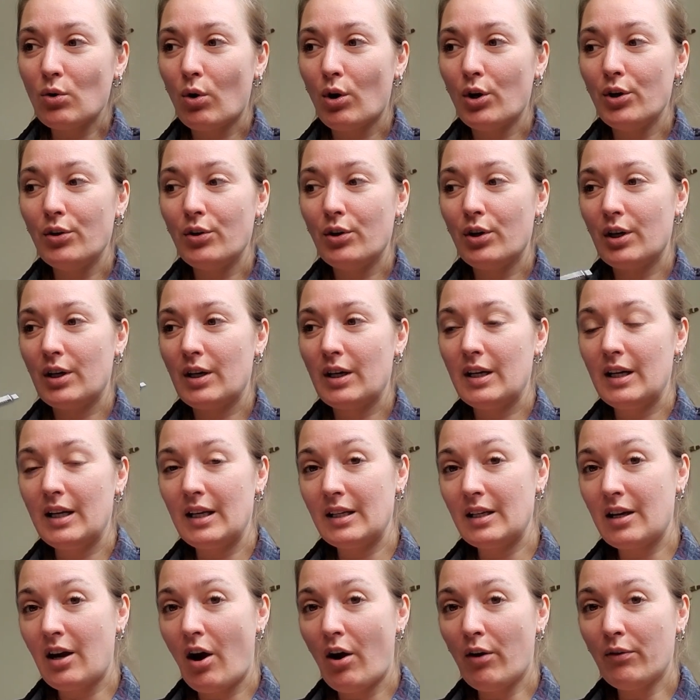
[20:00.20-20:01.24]
or you're gonna
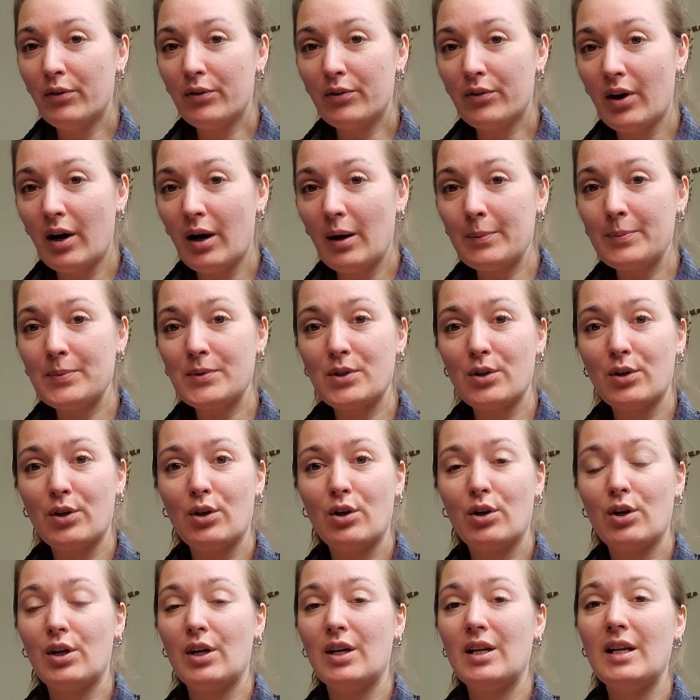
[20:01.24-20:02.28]
need cover-ups, so you're
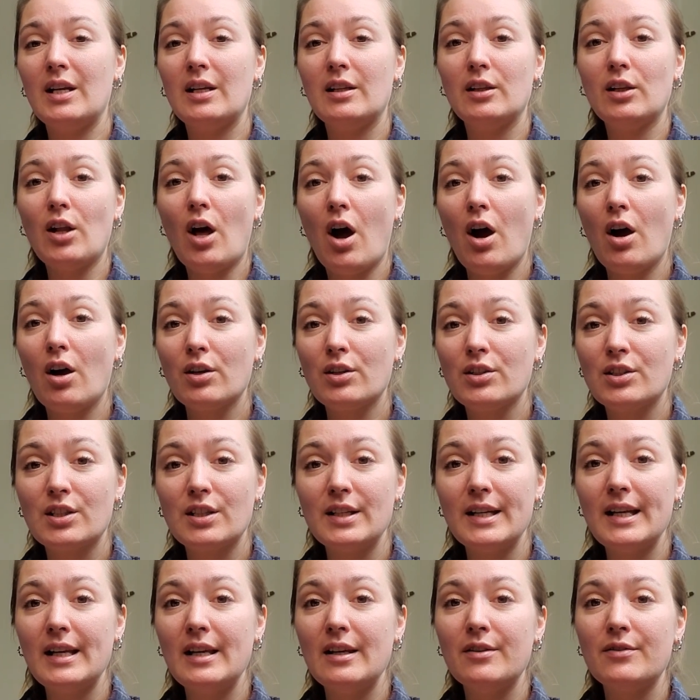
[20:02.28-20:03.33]
gonna need long
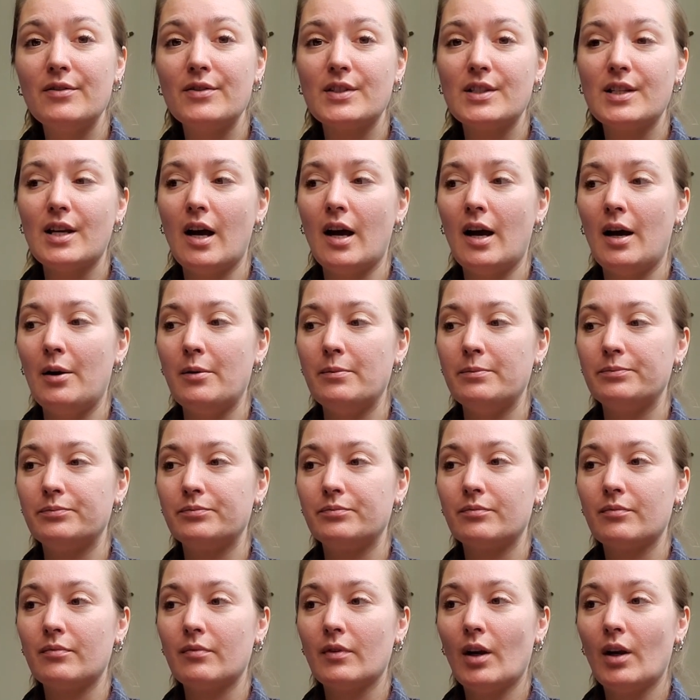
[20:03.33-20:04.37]
sleeves.
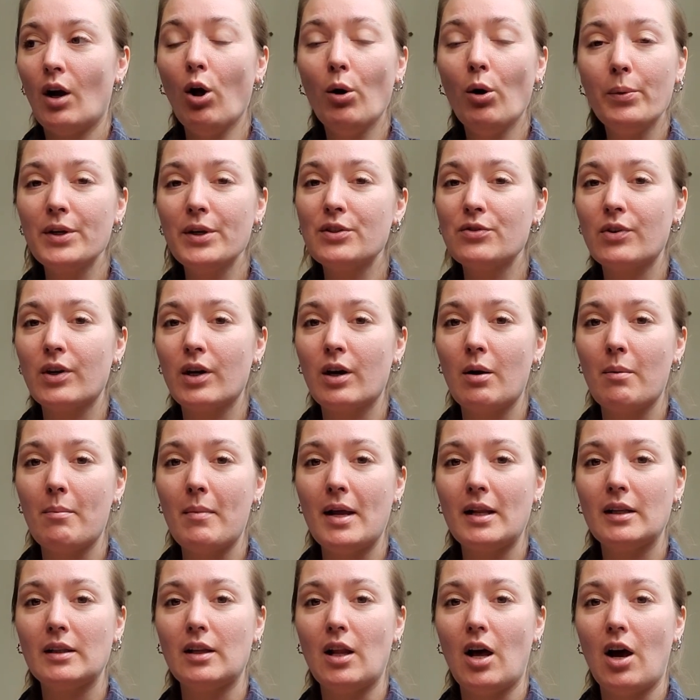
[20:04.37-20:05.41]
Always
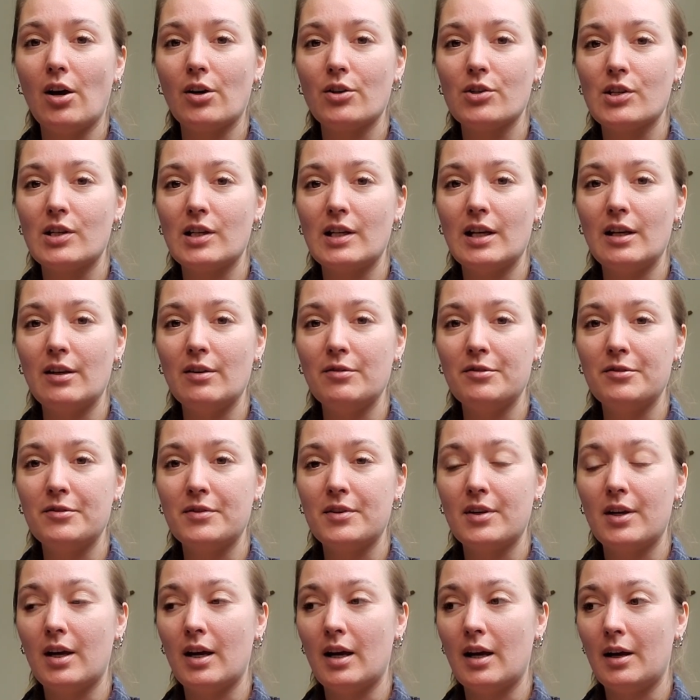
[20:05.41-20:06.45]
recommend long
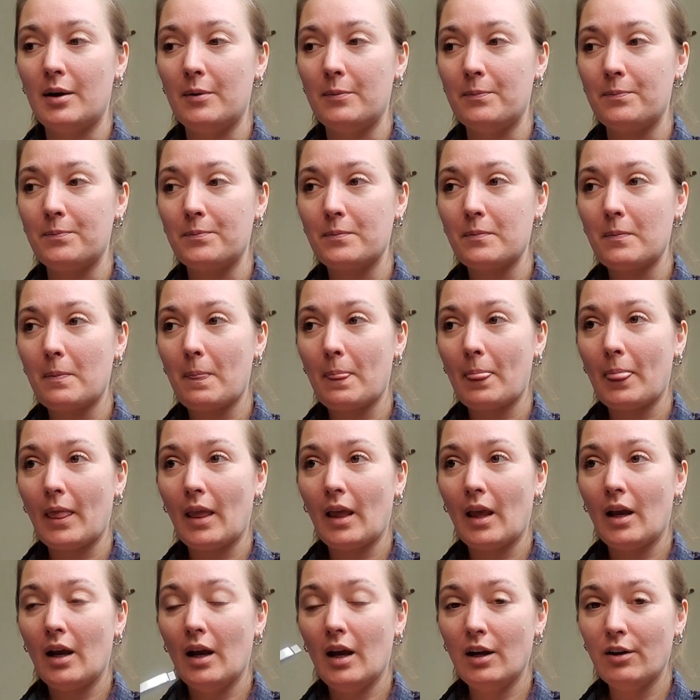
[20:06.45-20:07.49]
sleeves and
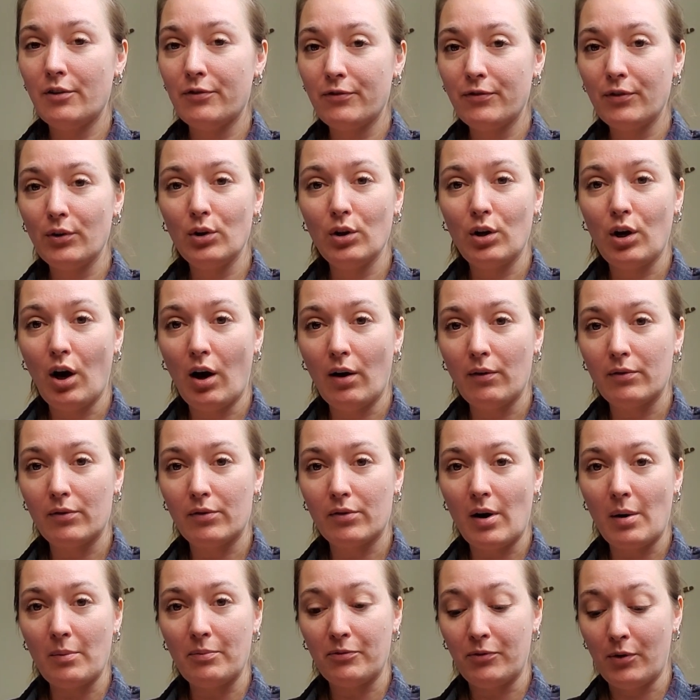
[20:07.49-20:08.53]
full
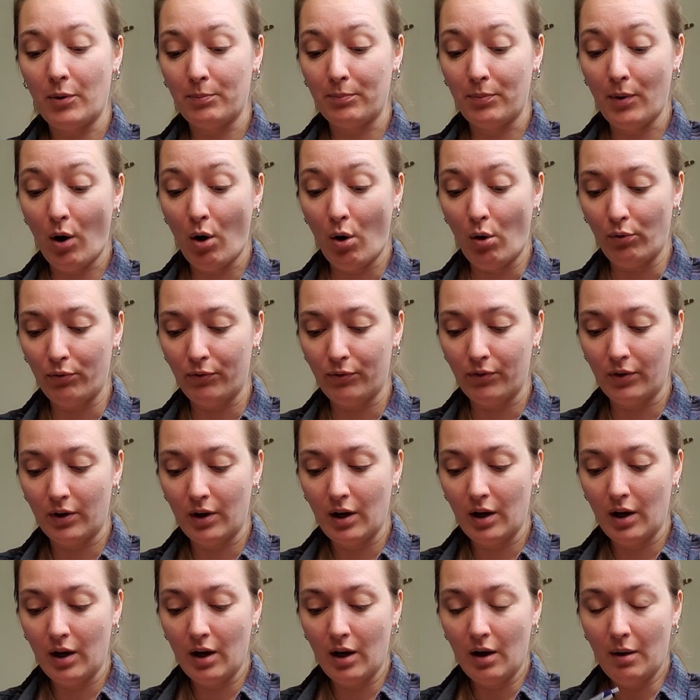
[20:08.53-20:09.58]
cover-up for both
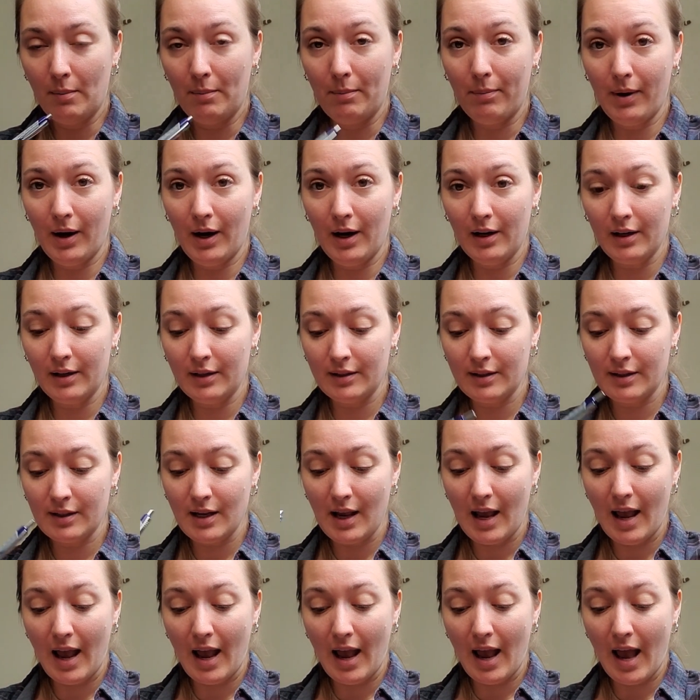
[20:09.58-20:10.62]
bugs
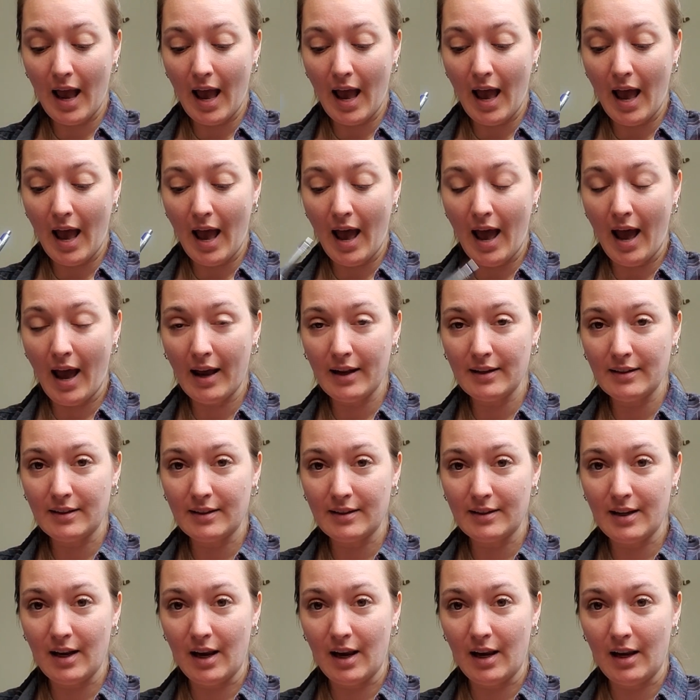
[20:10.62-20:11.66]
and
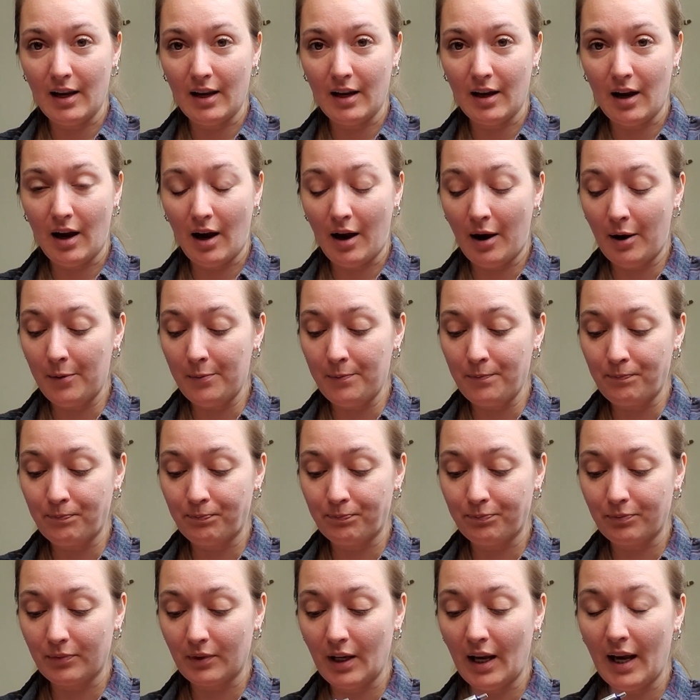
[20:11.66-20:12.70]
staying
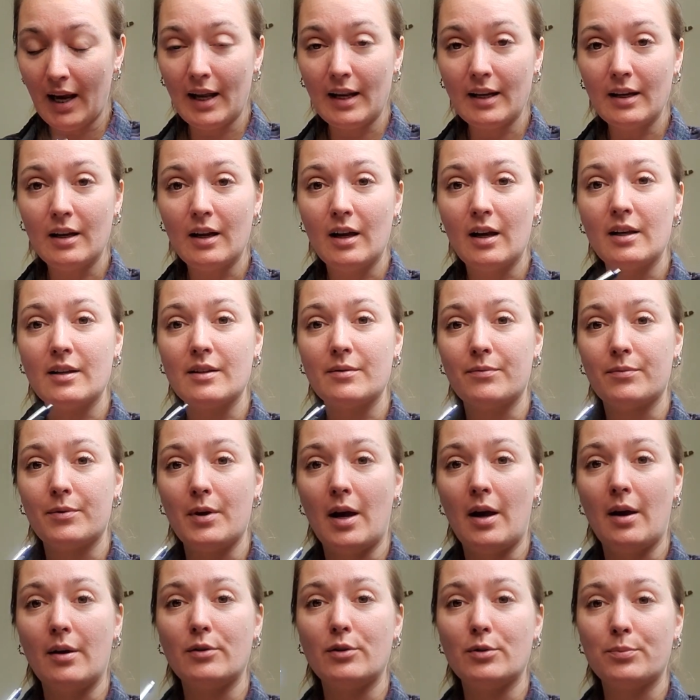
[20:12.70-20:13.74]

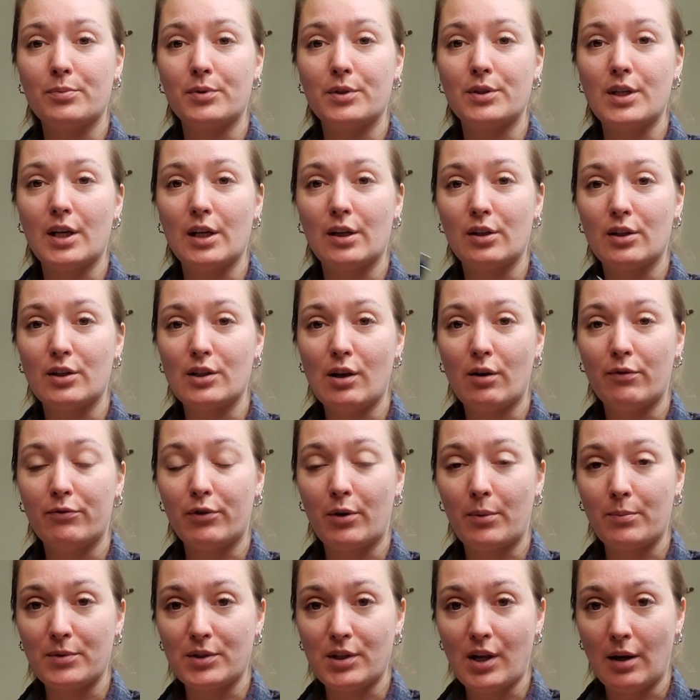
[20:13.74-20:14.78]
to protect yourself
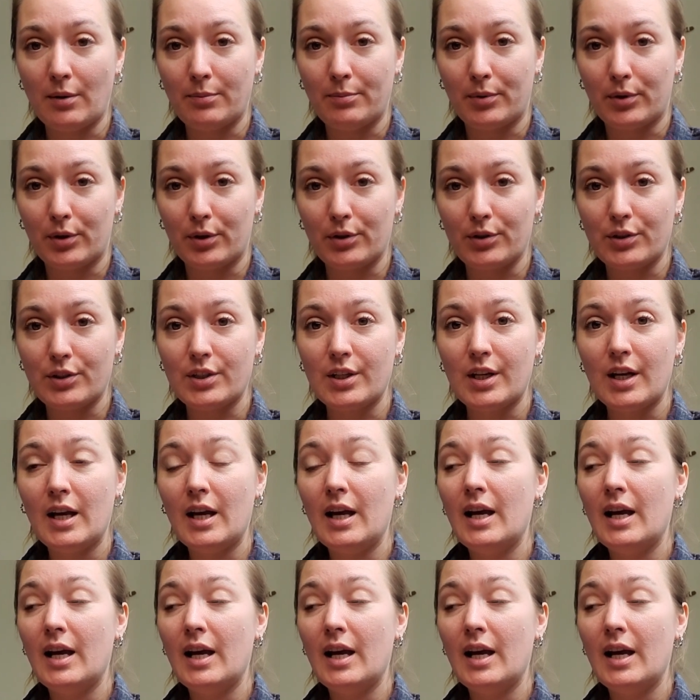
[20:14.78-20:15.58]
from sunburns.